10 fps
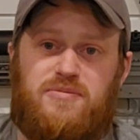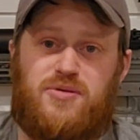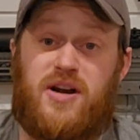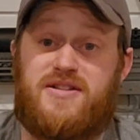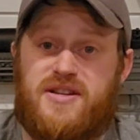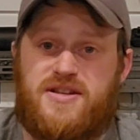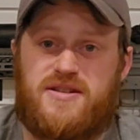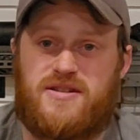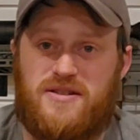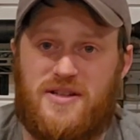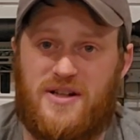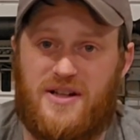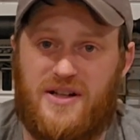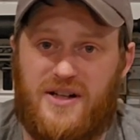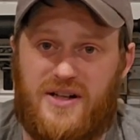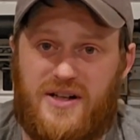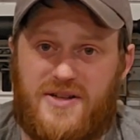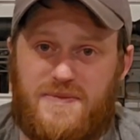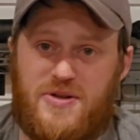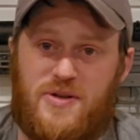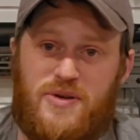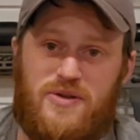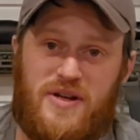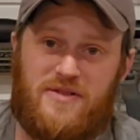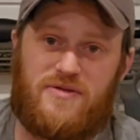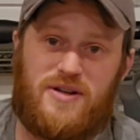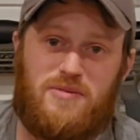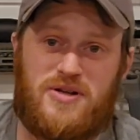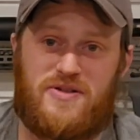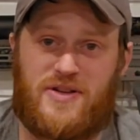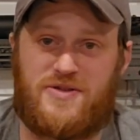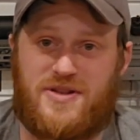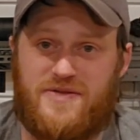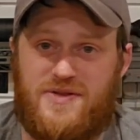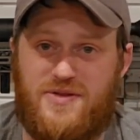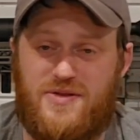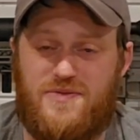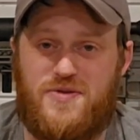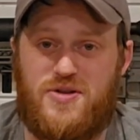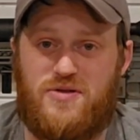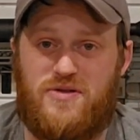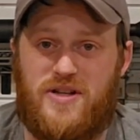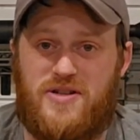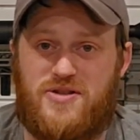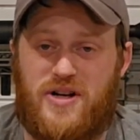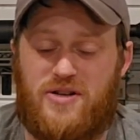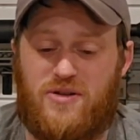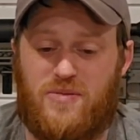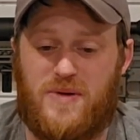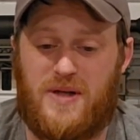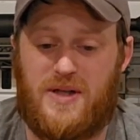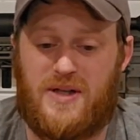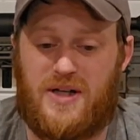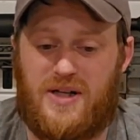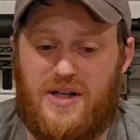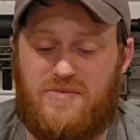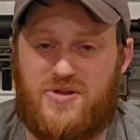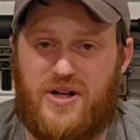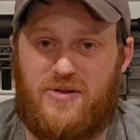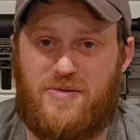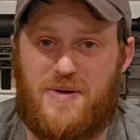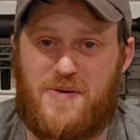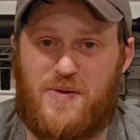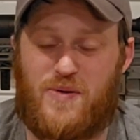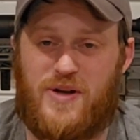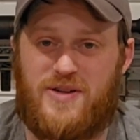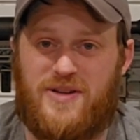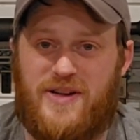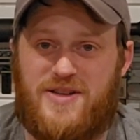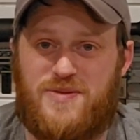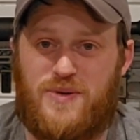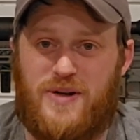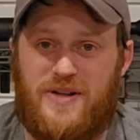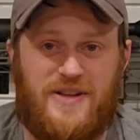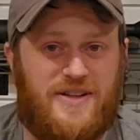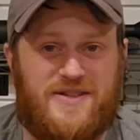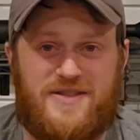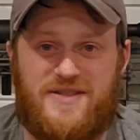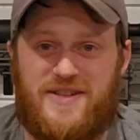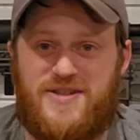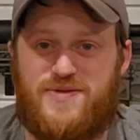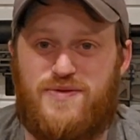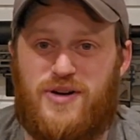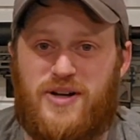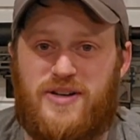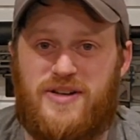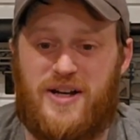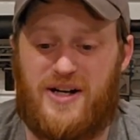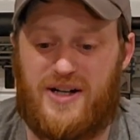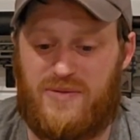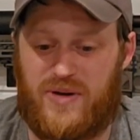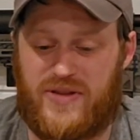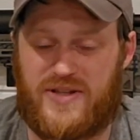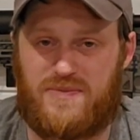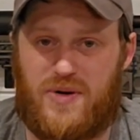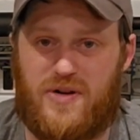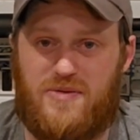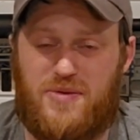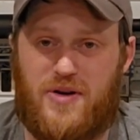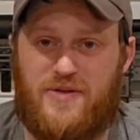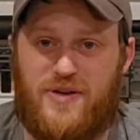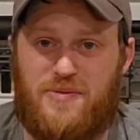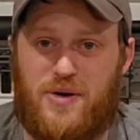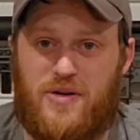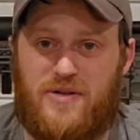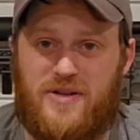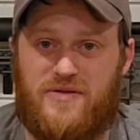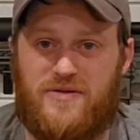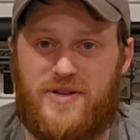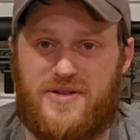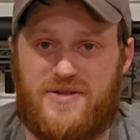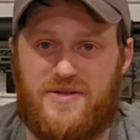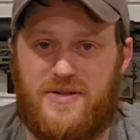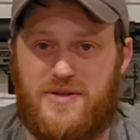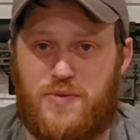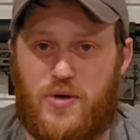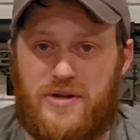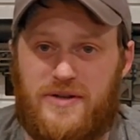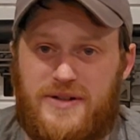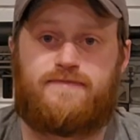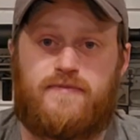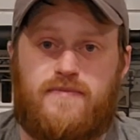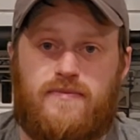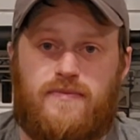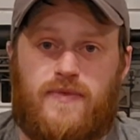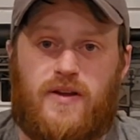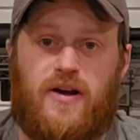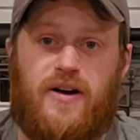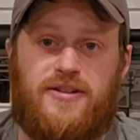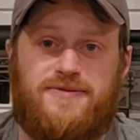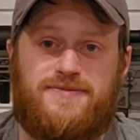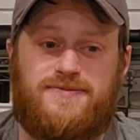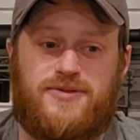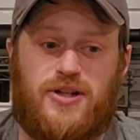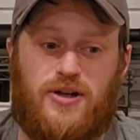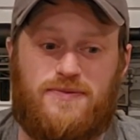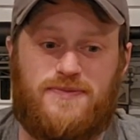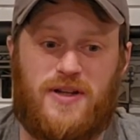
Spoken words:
process, especially when you have a bunch of other stuff to shoot and try and group. Trying to remember what likes what is fun, but that's part of the fun part of this sport. All right, so